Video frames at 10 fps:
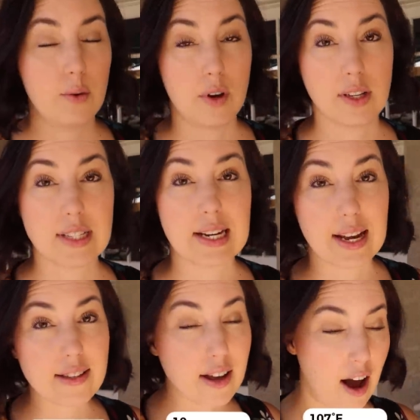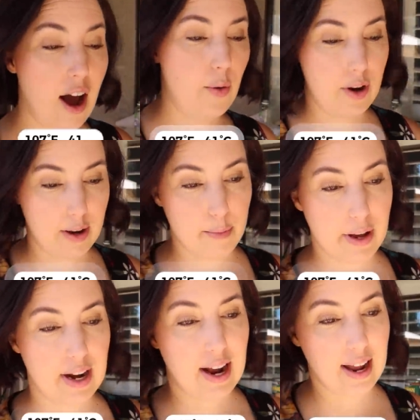Well, today is a hot one,
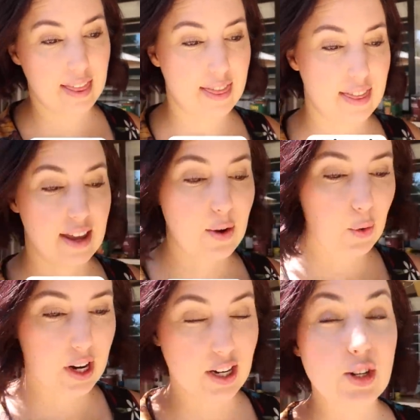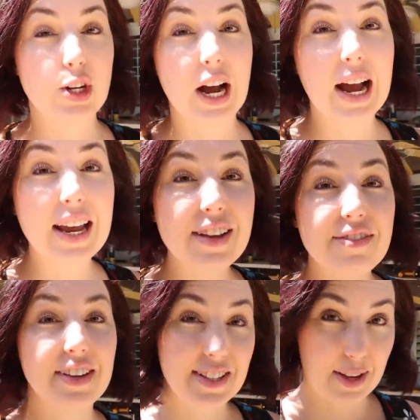but I think we're gonna try to
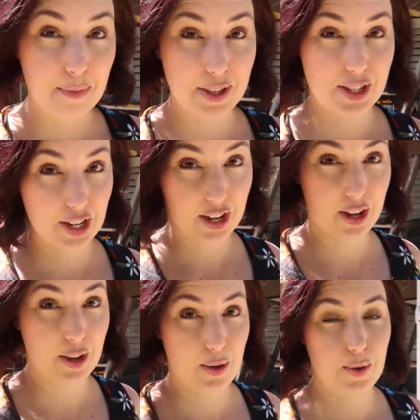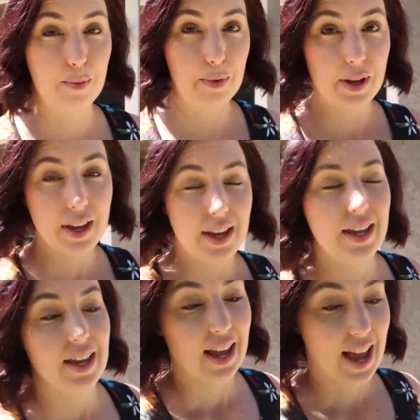fix up the chicken coop
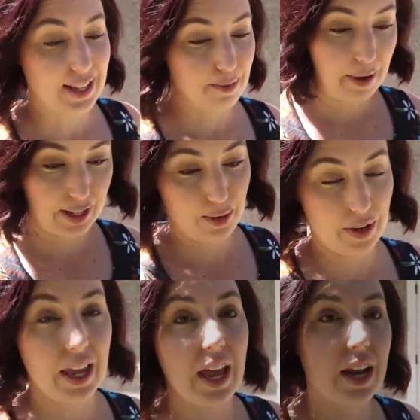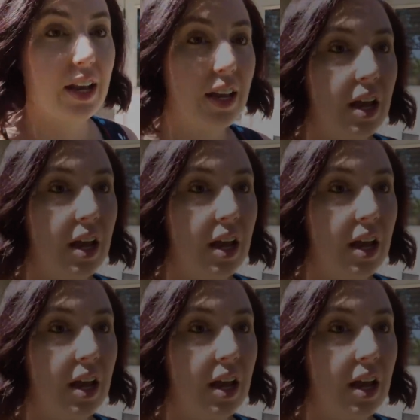as best we can.